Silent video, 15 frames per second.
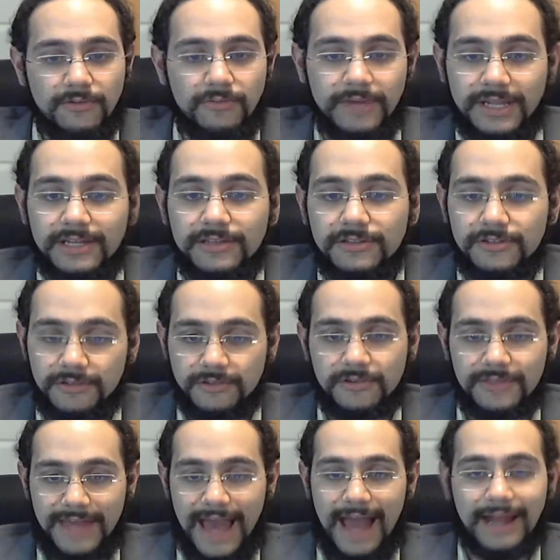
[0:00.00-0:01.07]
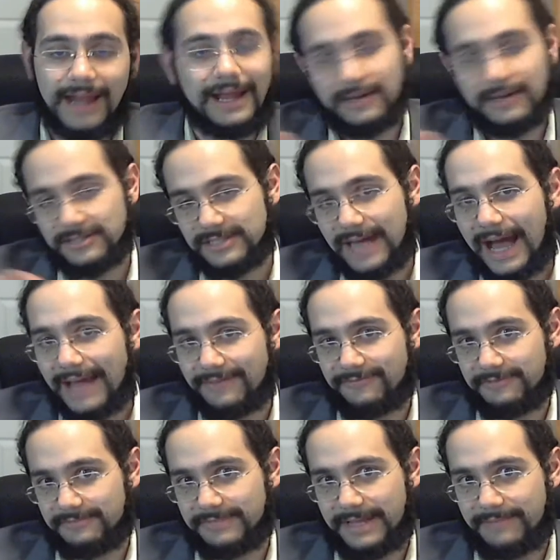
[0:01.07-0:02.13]
We can do that aside
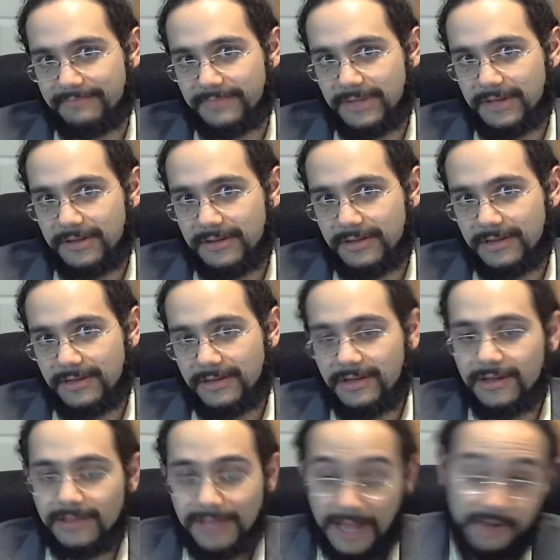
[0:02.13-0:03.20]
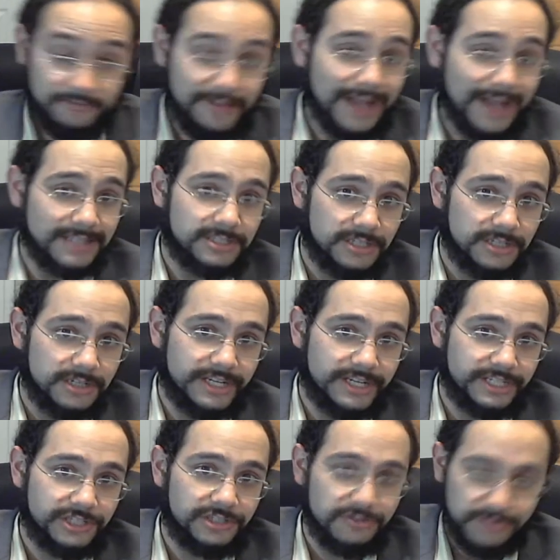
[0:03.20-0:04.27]
from them. Now, if that's your
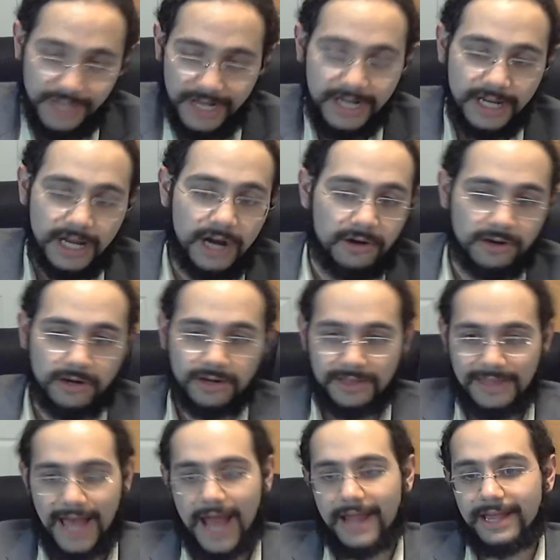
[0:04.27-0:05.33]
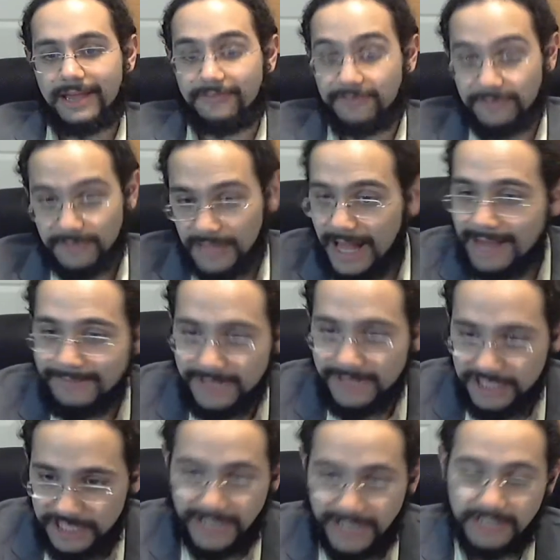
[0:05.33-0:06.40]
issue, there you go. Go to that. If
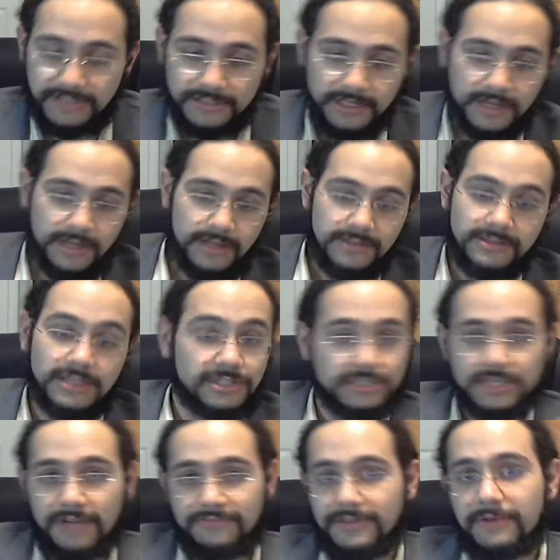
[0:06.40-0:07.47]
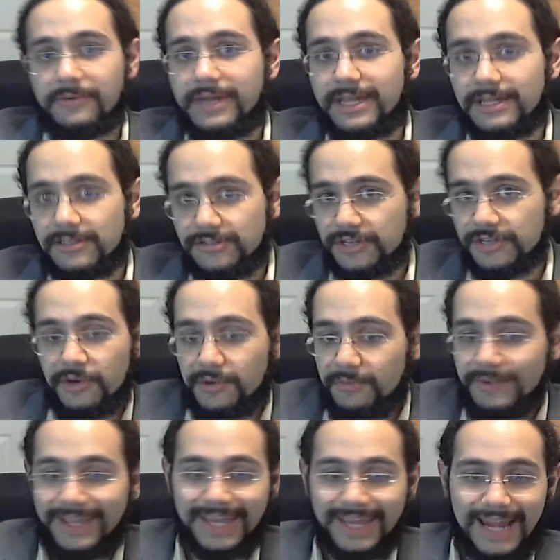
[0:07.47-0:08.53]
climate change, there's stuff that we can do,
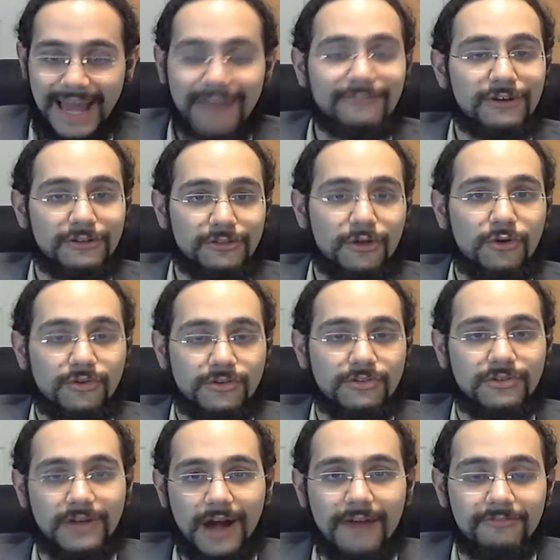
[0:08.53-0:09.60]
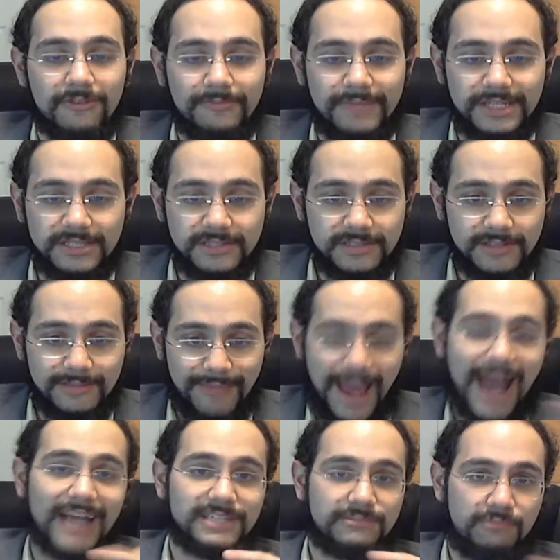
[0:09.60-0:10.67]
and we can have our local governments
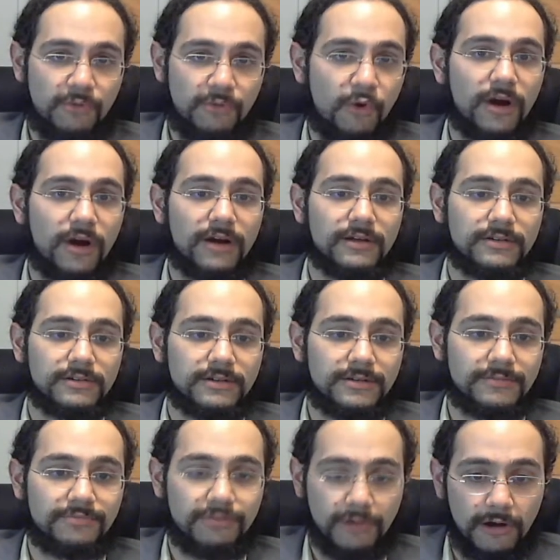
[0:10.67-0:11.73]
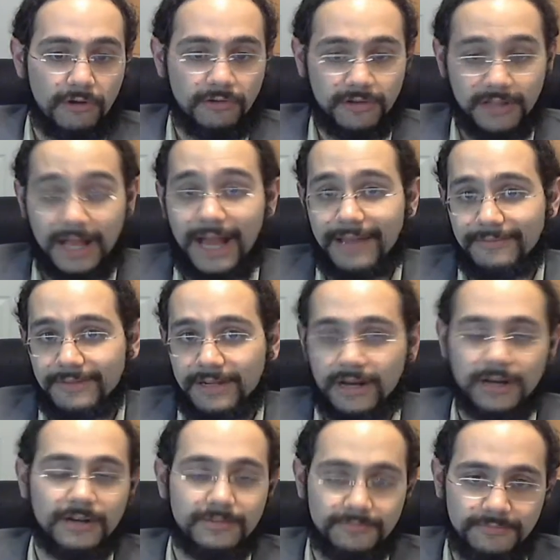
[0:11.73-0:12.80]
pass more pro-climate
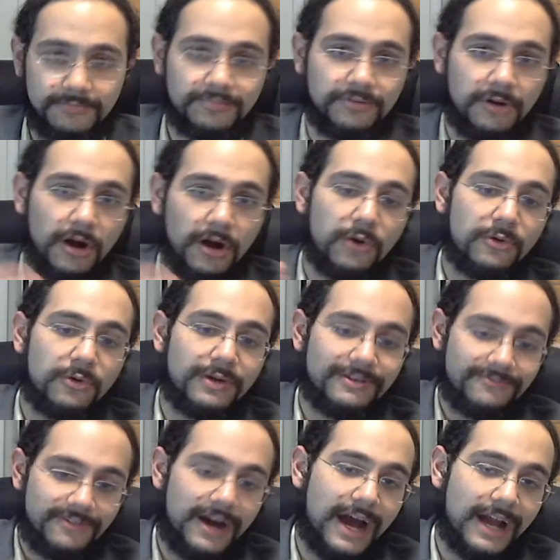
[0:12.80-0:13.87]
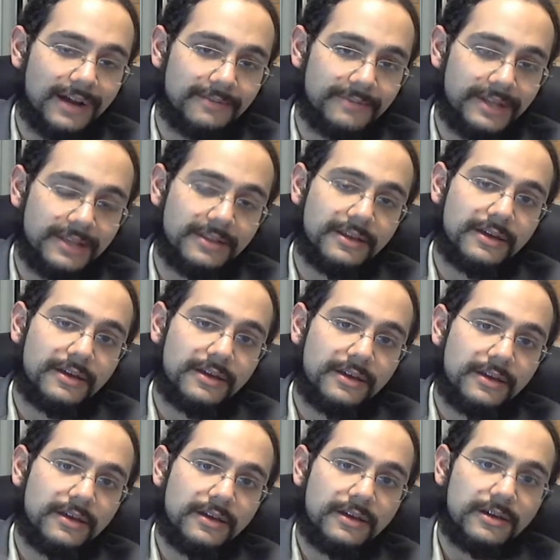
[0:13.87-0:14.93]
or pro-environment
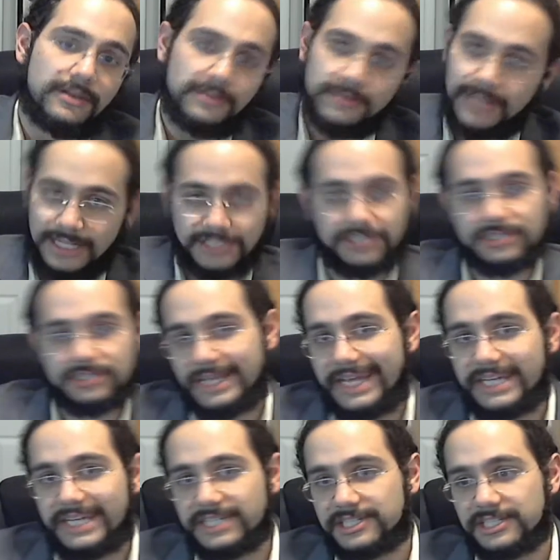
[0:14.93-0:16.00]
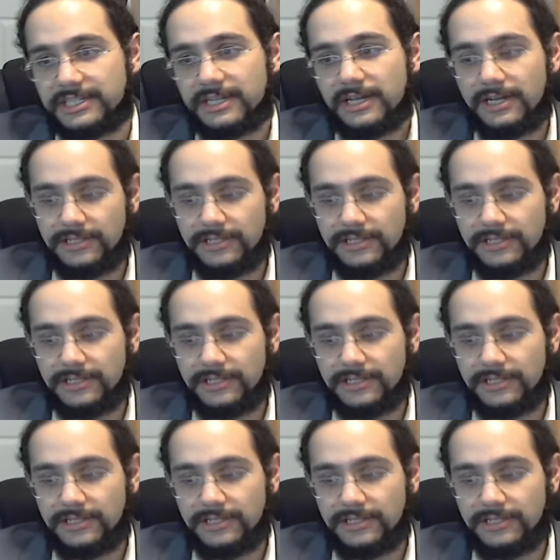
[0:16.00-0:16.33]
legislation.